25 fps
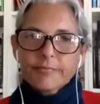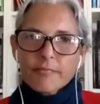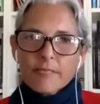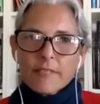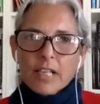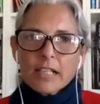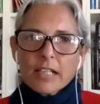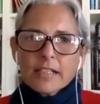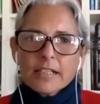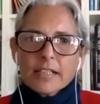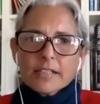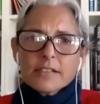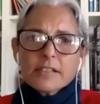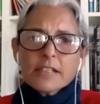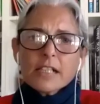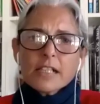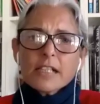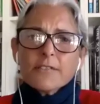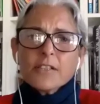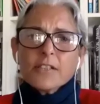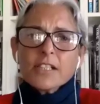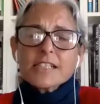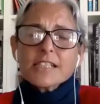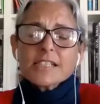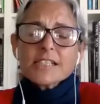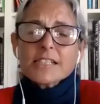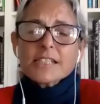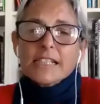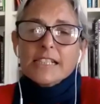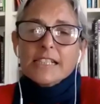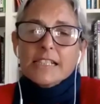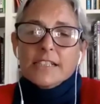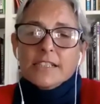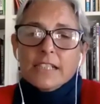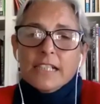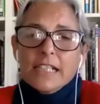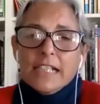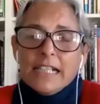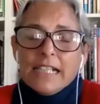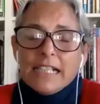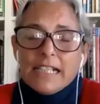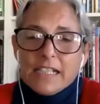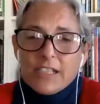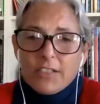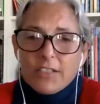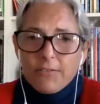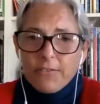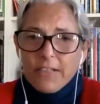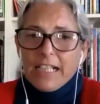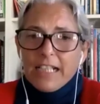the diversity is
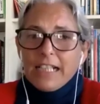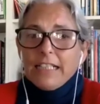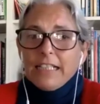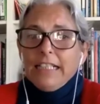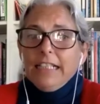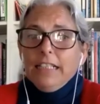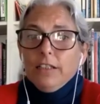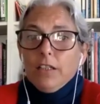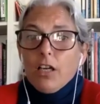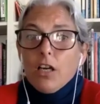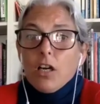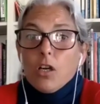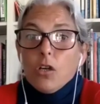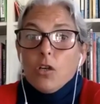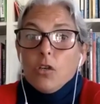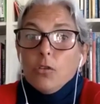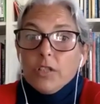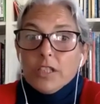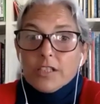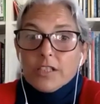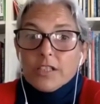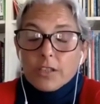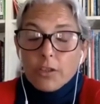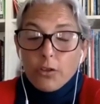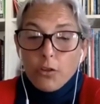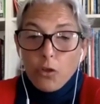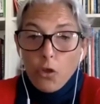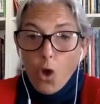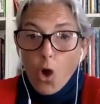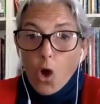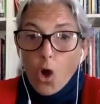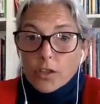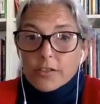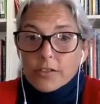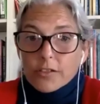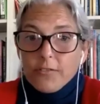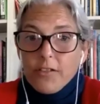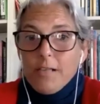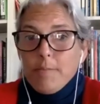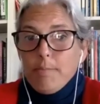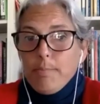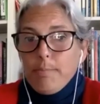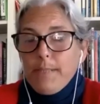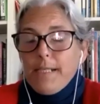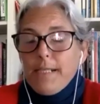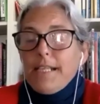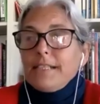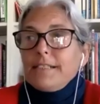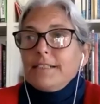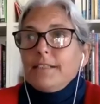fairly low. There's a lot of
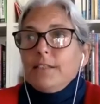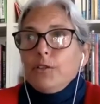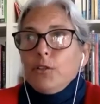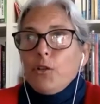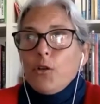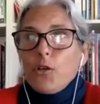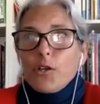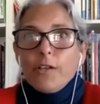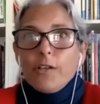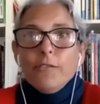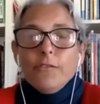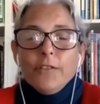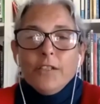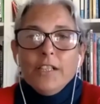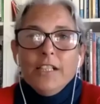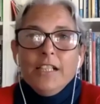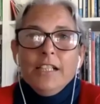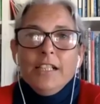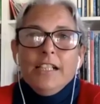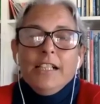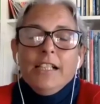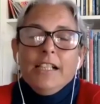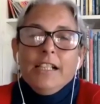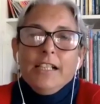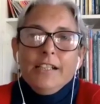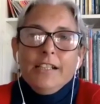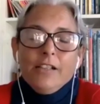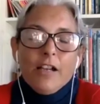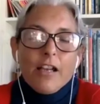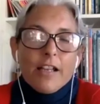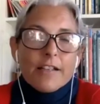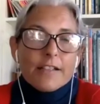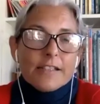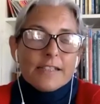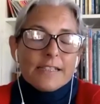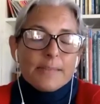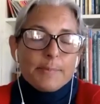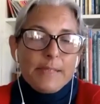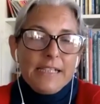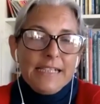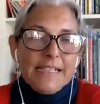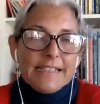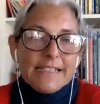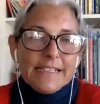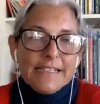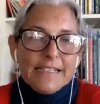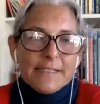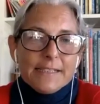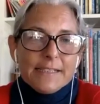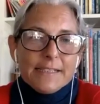humpbacks, a lot of, other
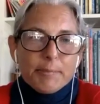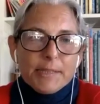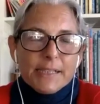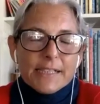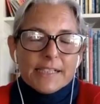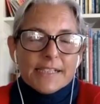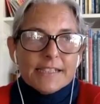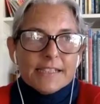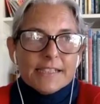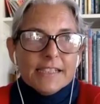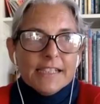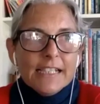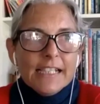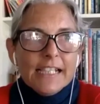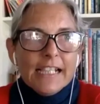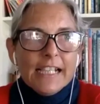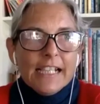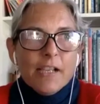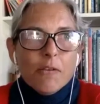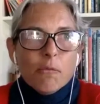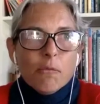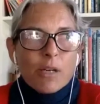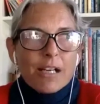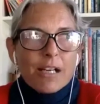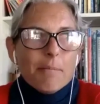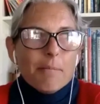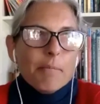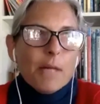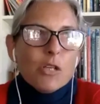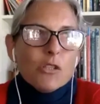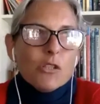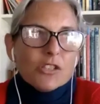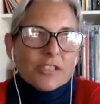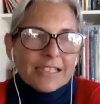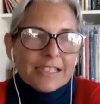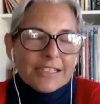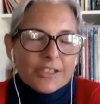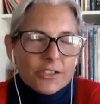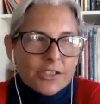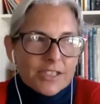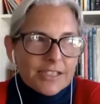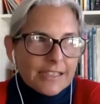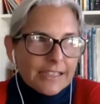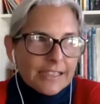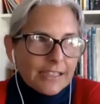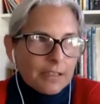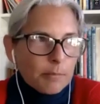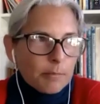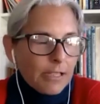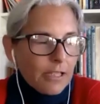species. But what I'm most
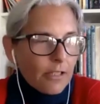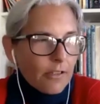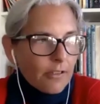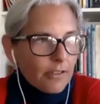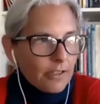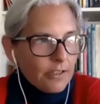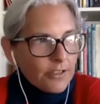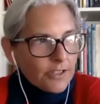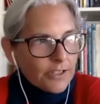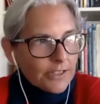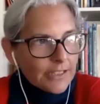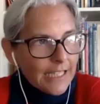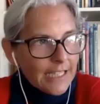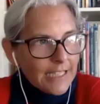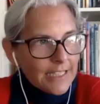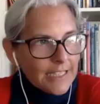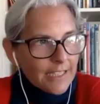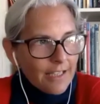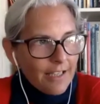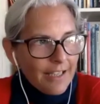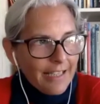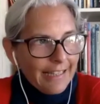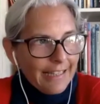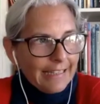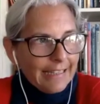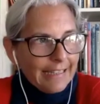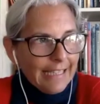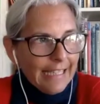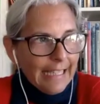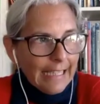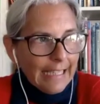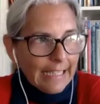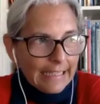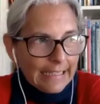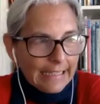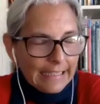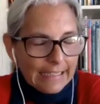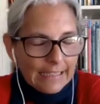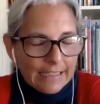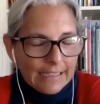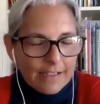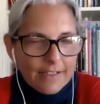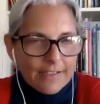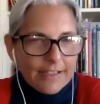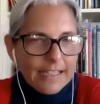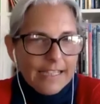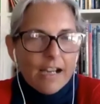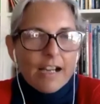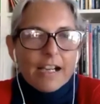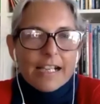interesting about those data, I think, are
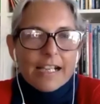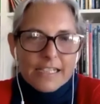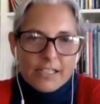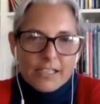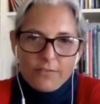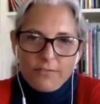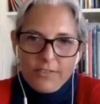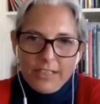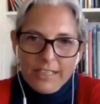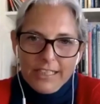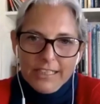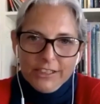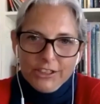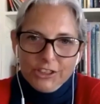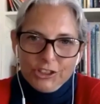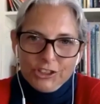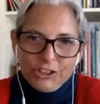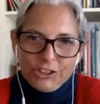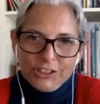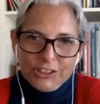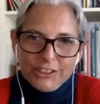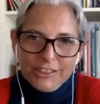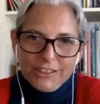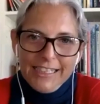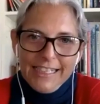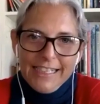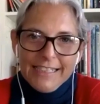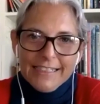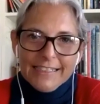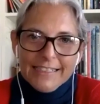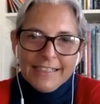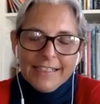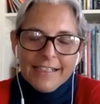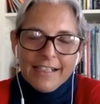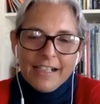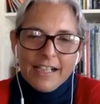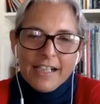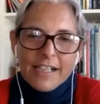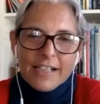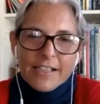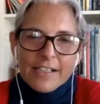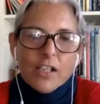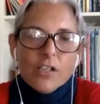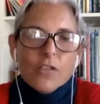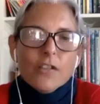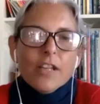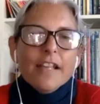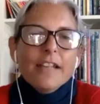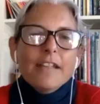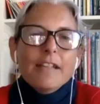the ice fish, in that I
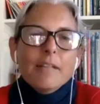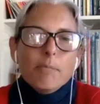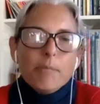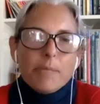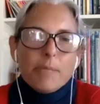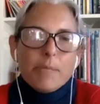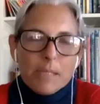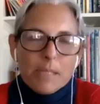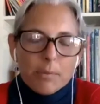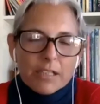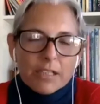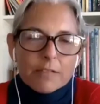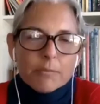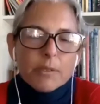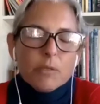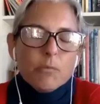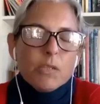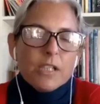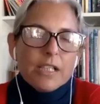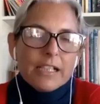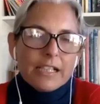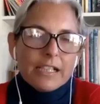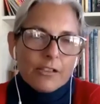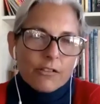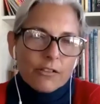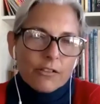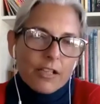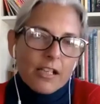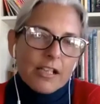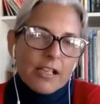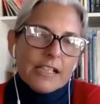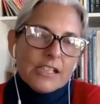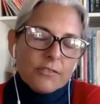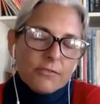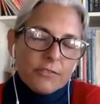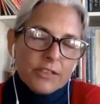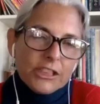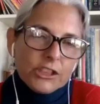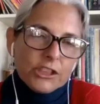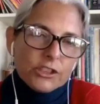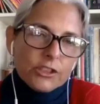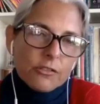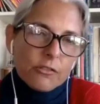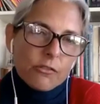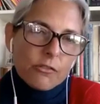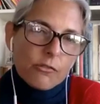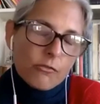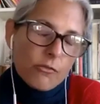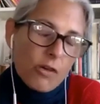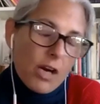know that the people have been working on ice fish
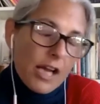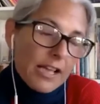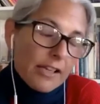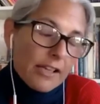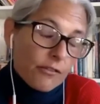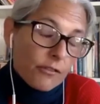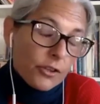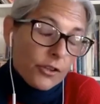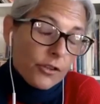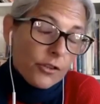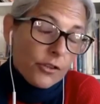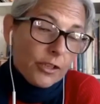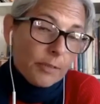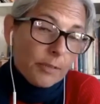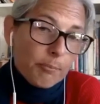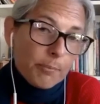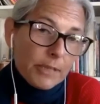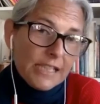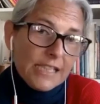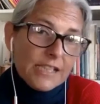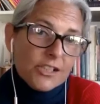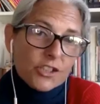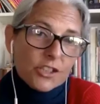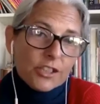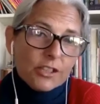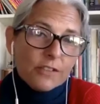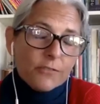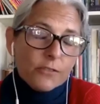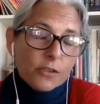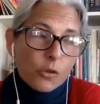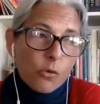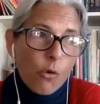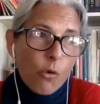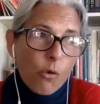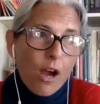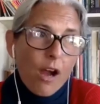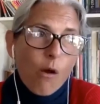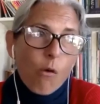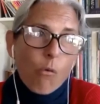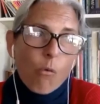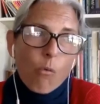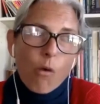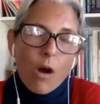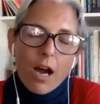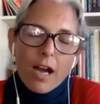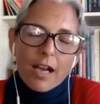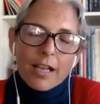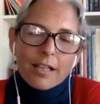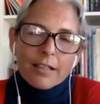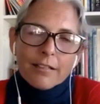right through the peninsula for quite a
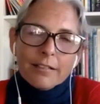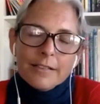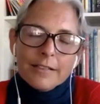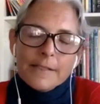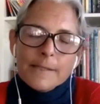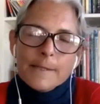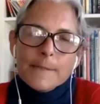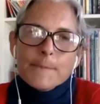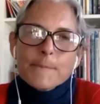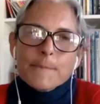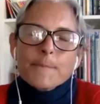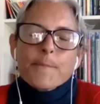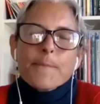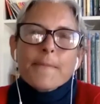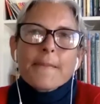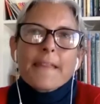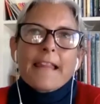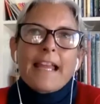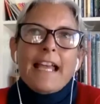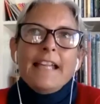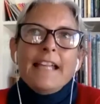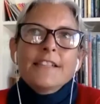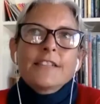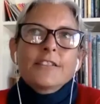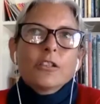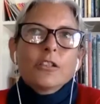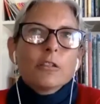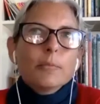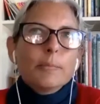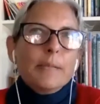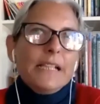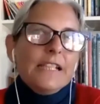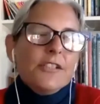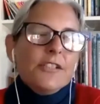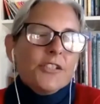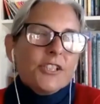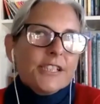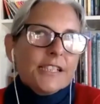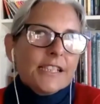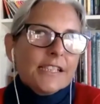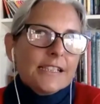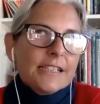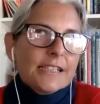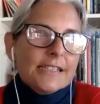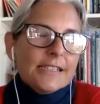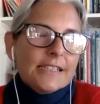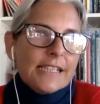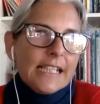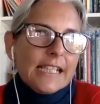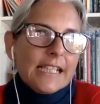while. And so it'll be interesting to
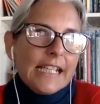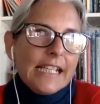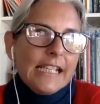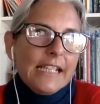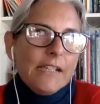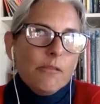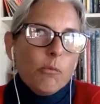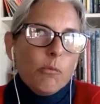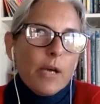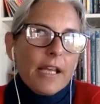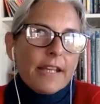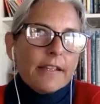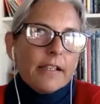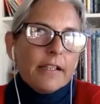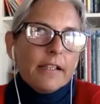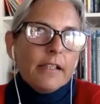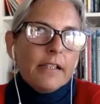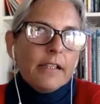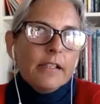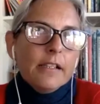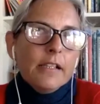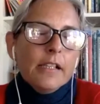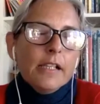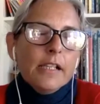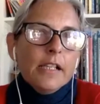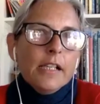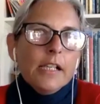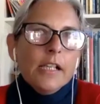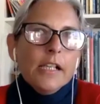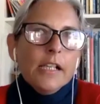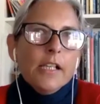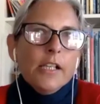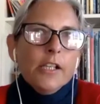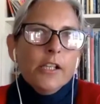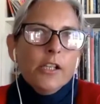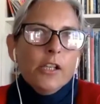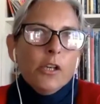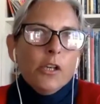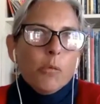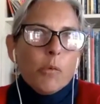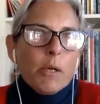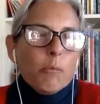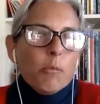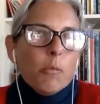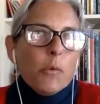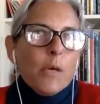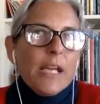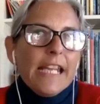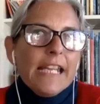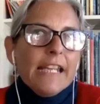see whether, when
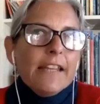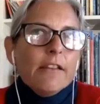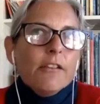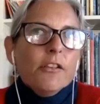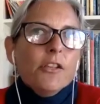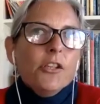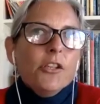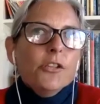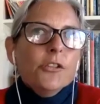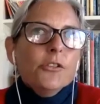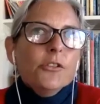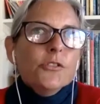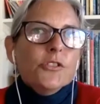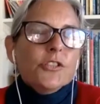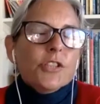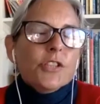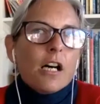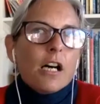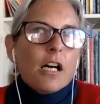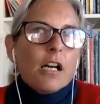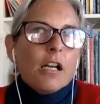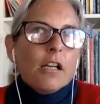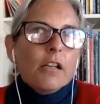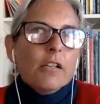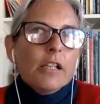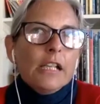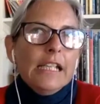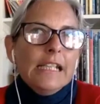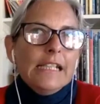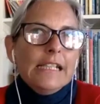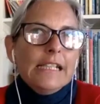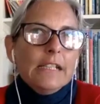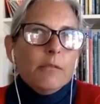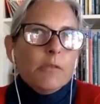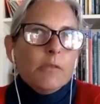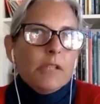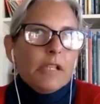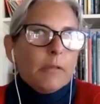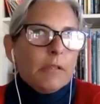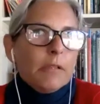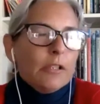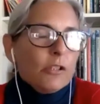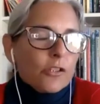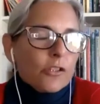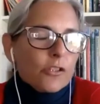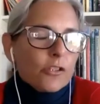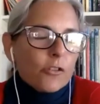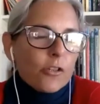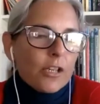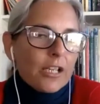we use when we look
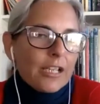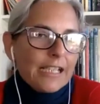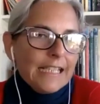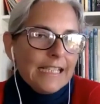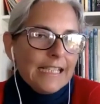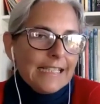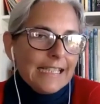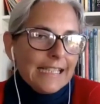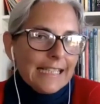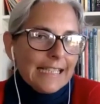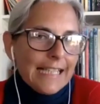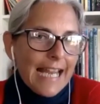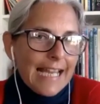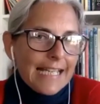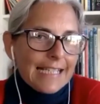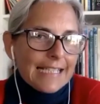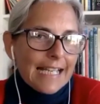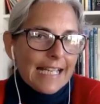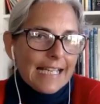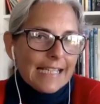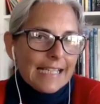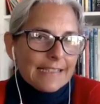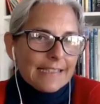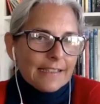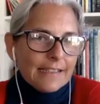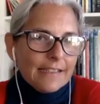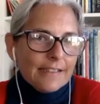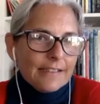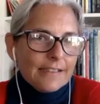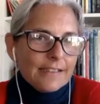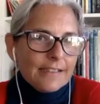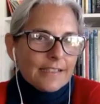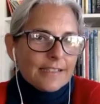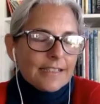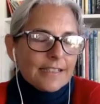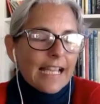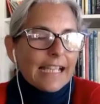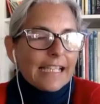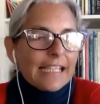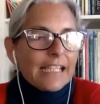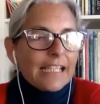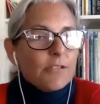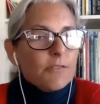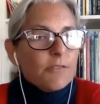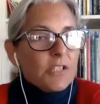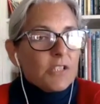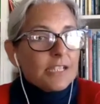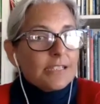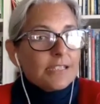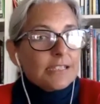through our EDNA data, does that give
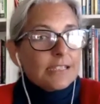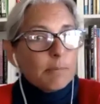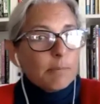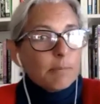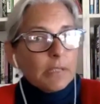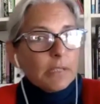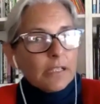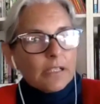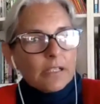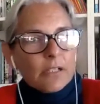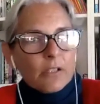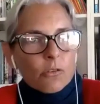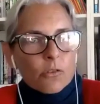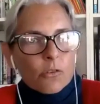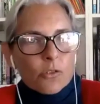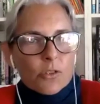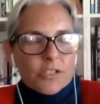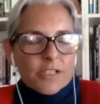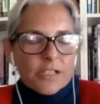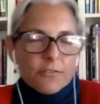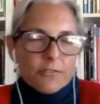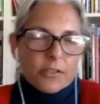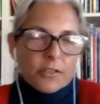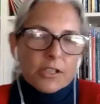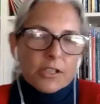us similar or different